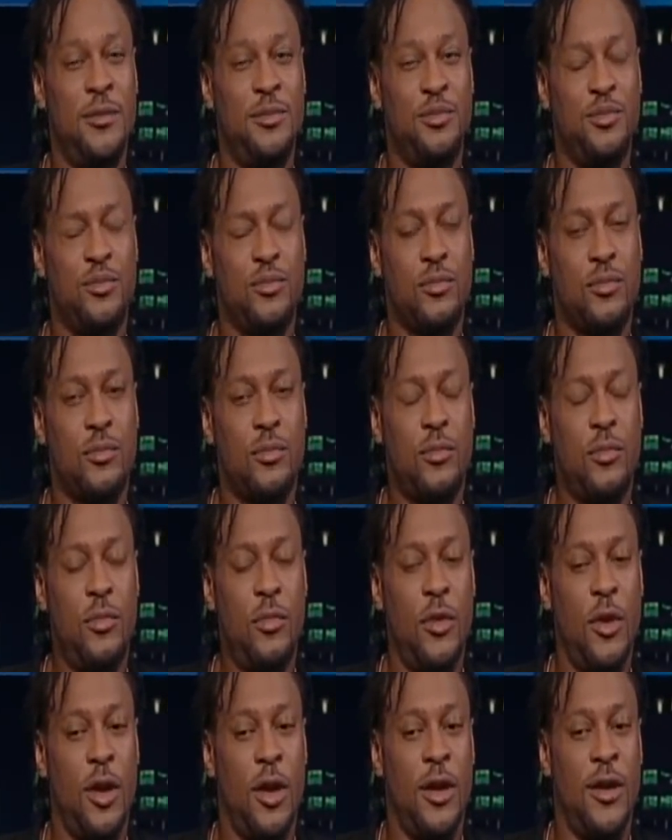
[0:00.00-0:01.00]
mm
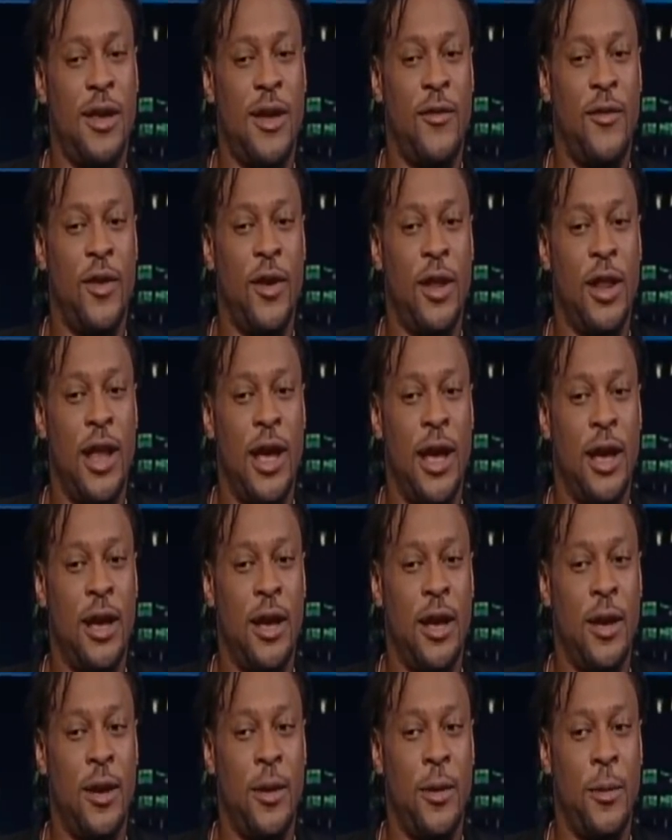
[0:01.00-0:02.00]
-hmm. I feel
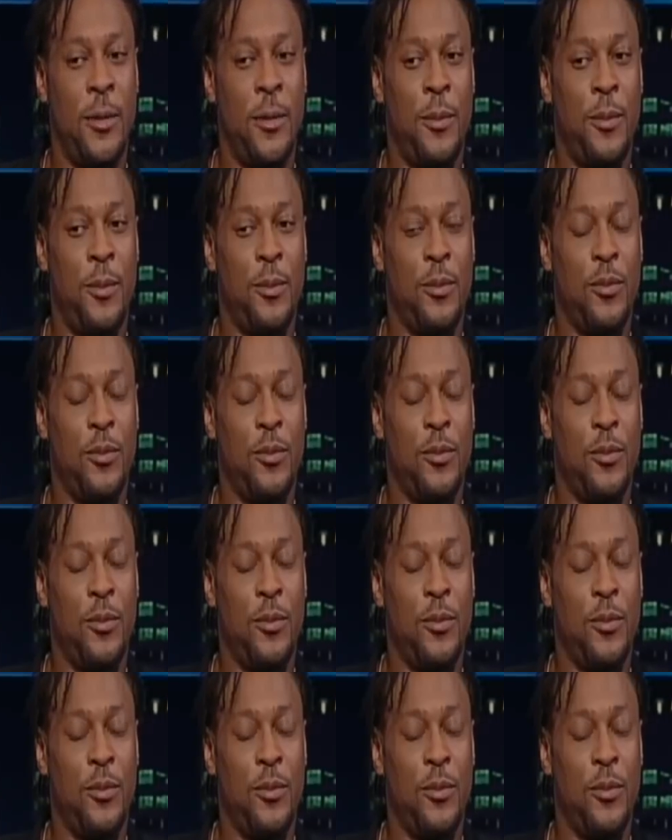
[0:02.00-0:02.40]
like um,